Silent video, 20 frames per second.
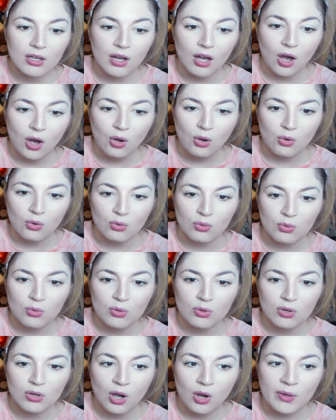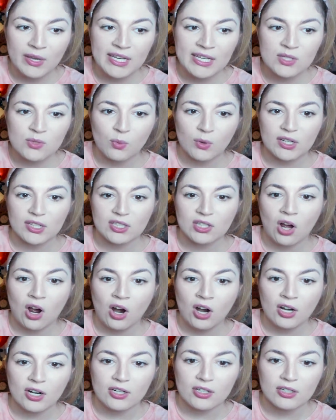Oh, oh, he's working
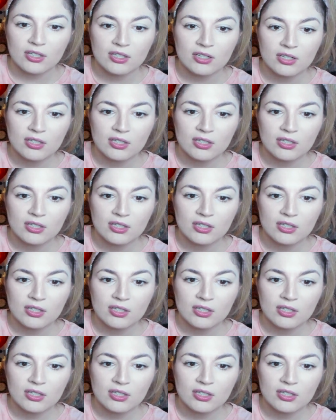hard.